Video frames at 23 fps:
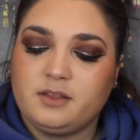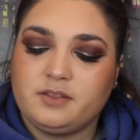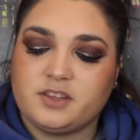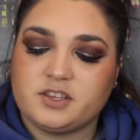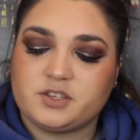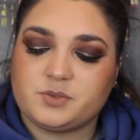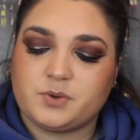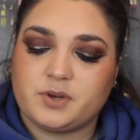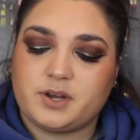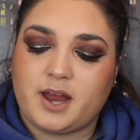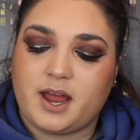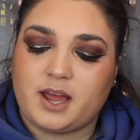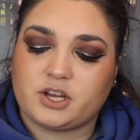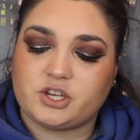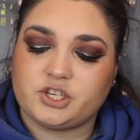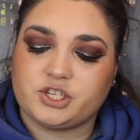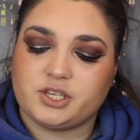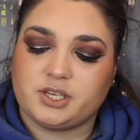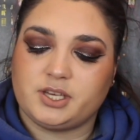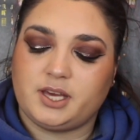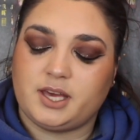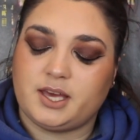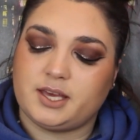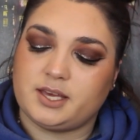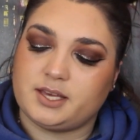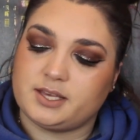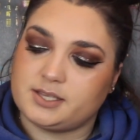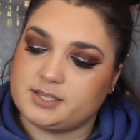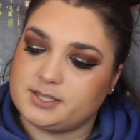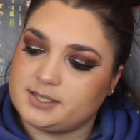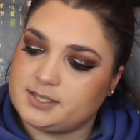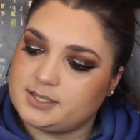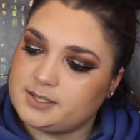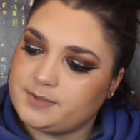This one actually
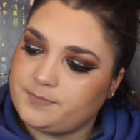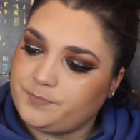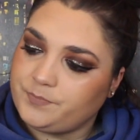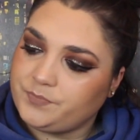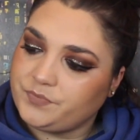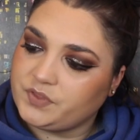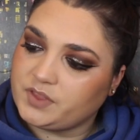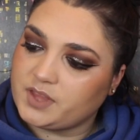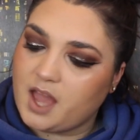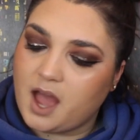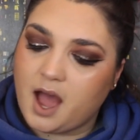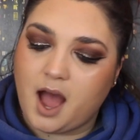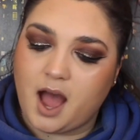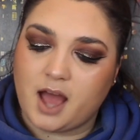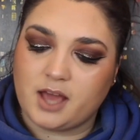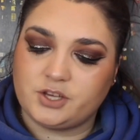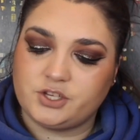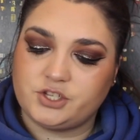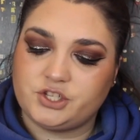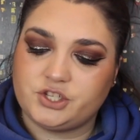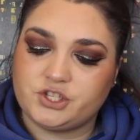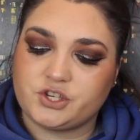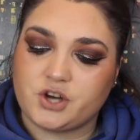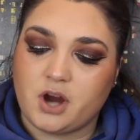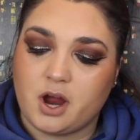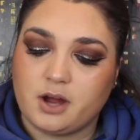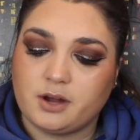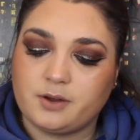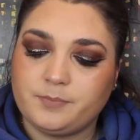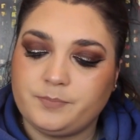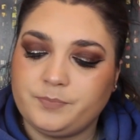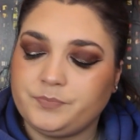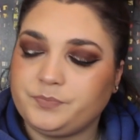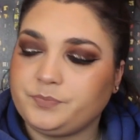is high
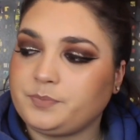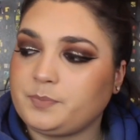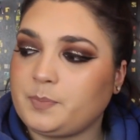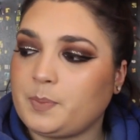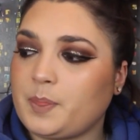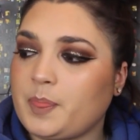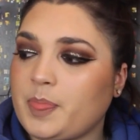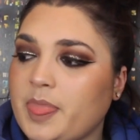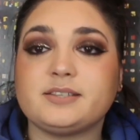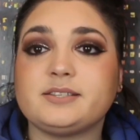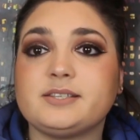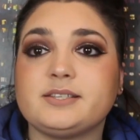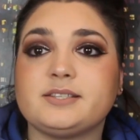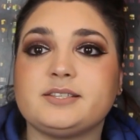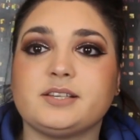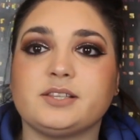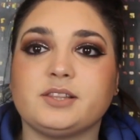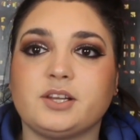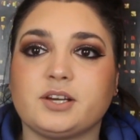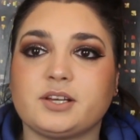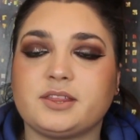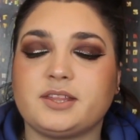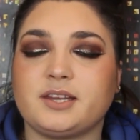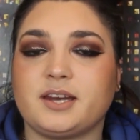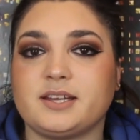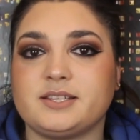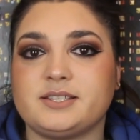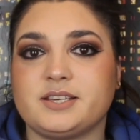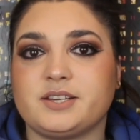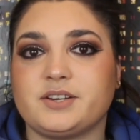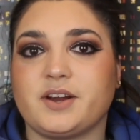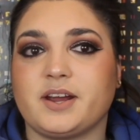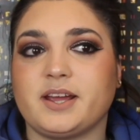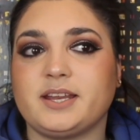strung. This is the look that I
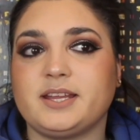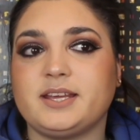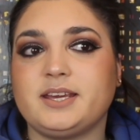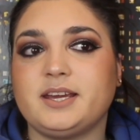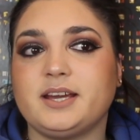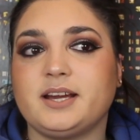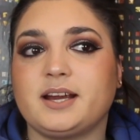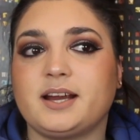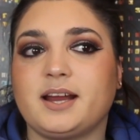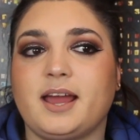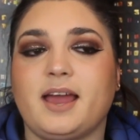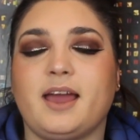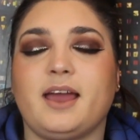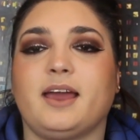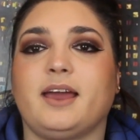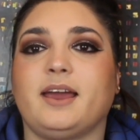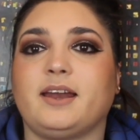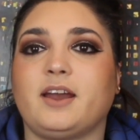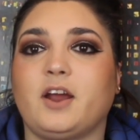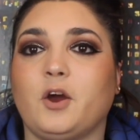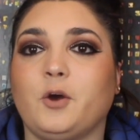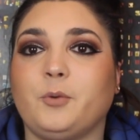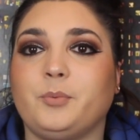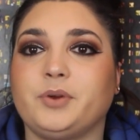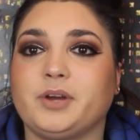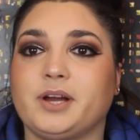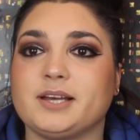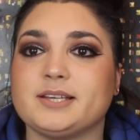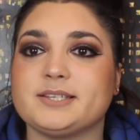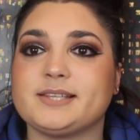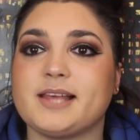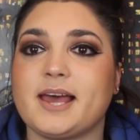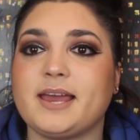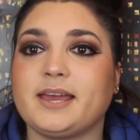did right here, and I hope you
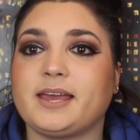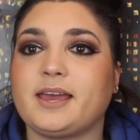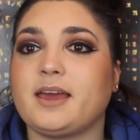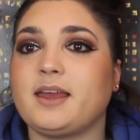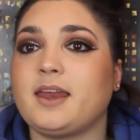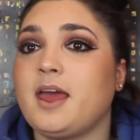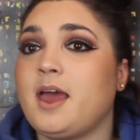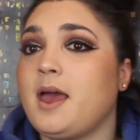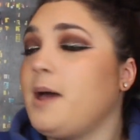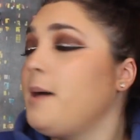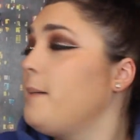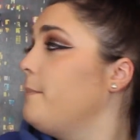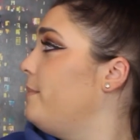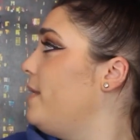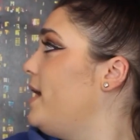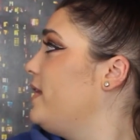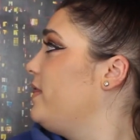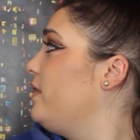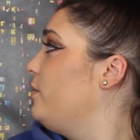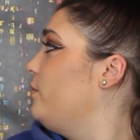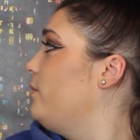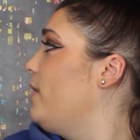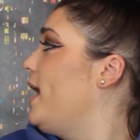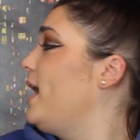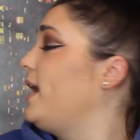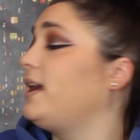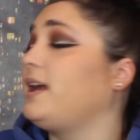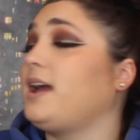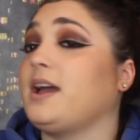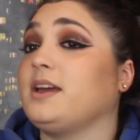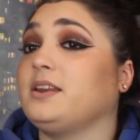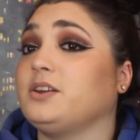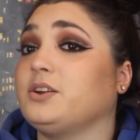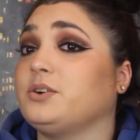guys like it. By the
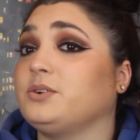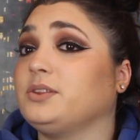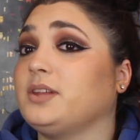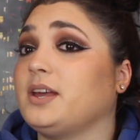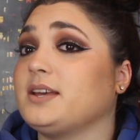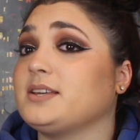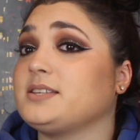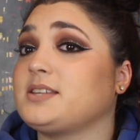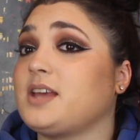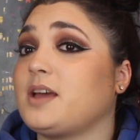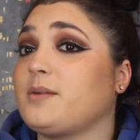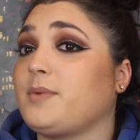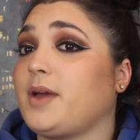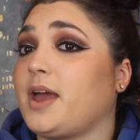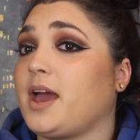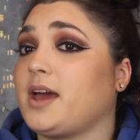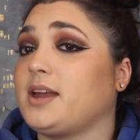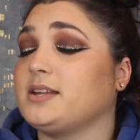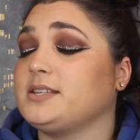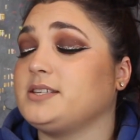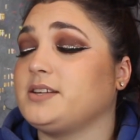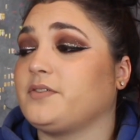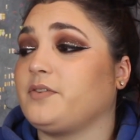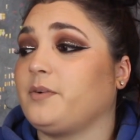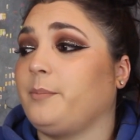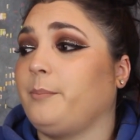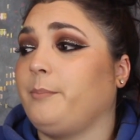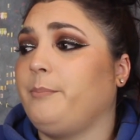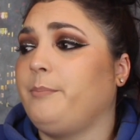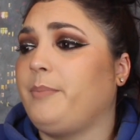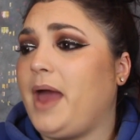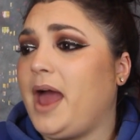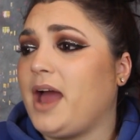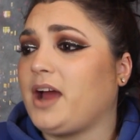way, I know last time I had a
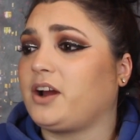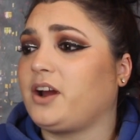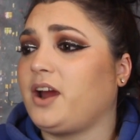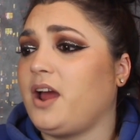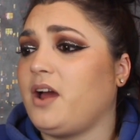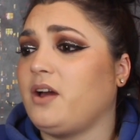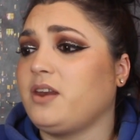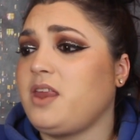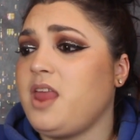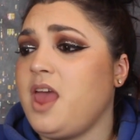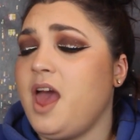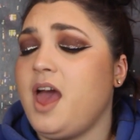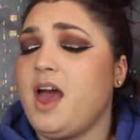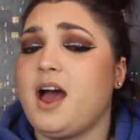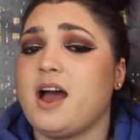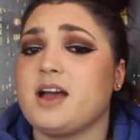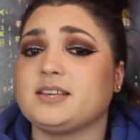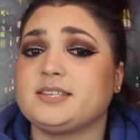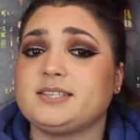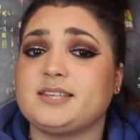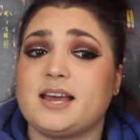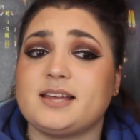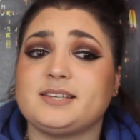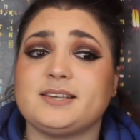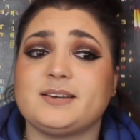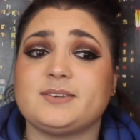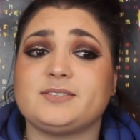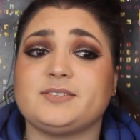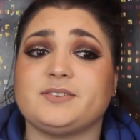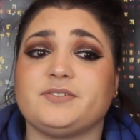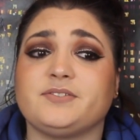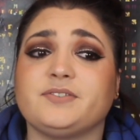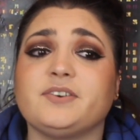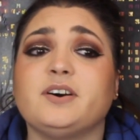different background. I sat
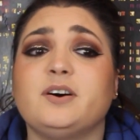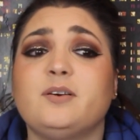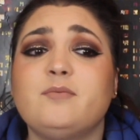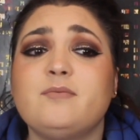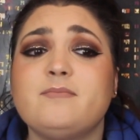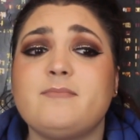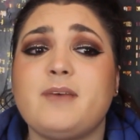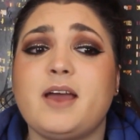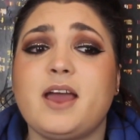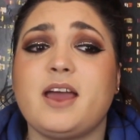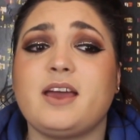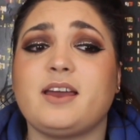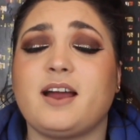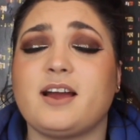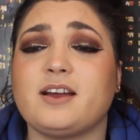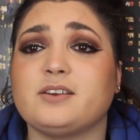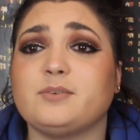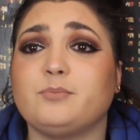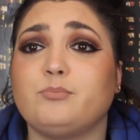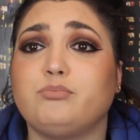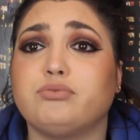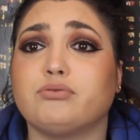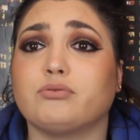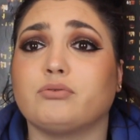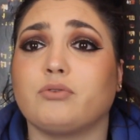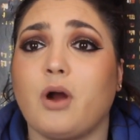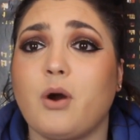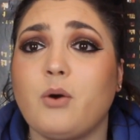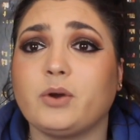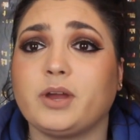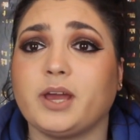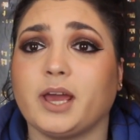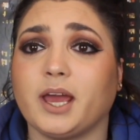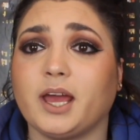down to film, and I
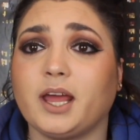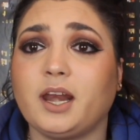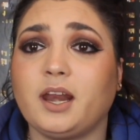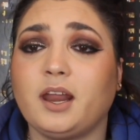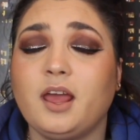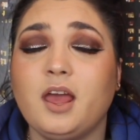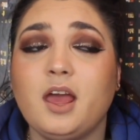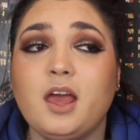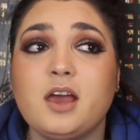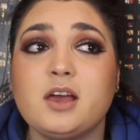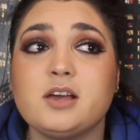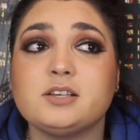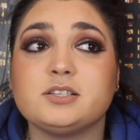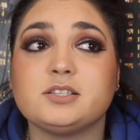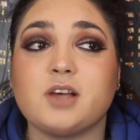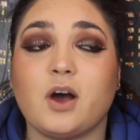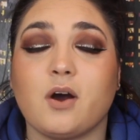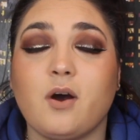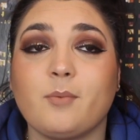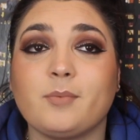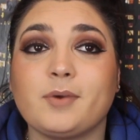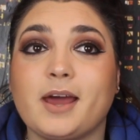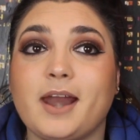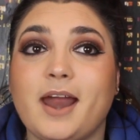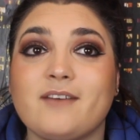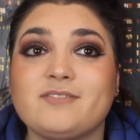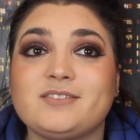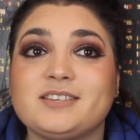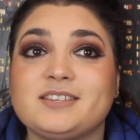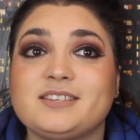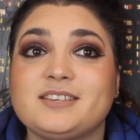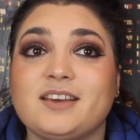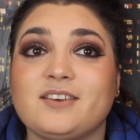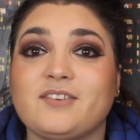broke it, so I'm going to
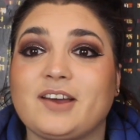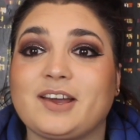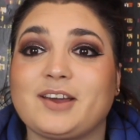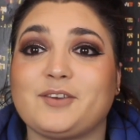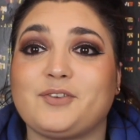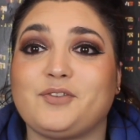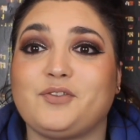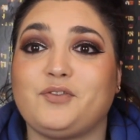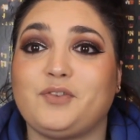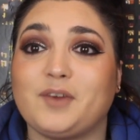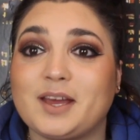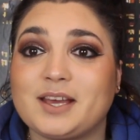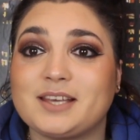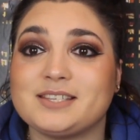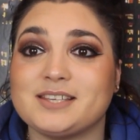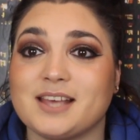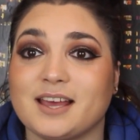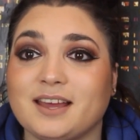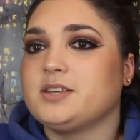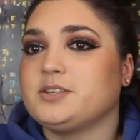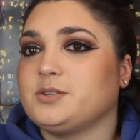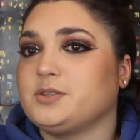have to see if I can fix it.